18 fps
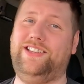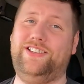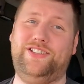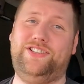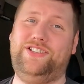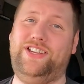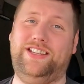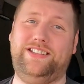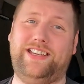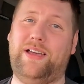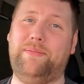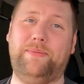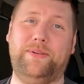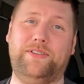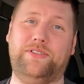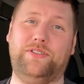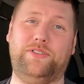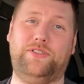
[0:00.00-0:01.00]
shit
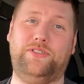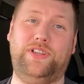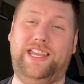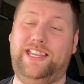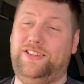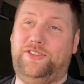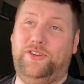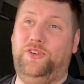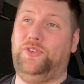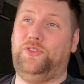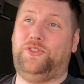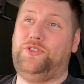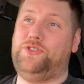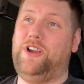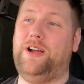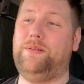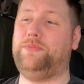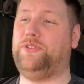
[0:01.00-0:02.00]
happens. It does,
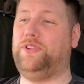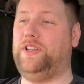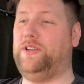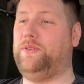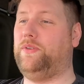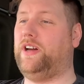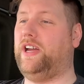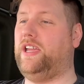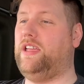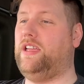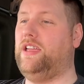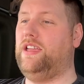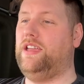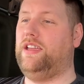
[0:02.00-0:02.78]
you're absolutely right.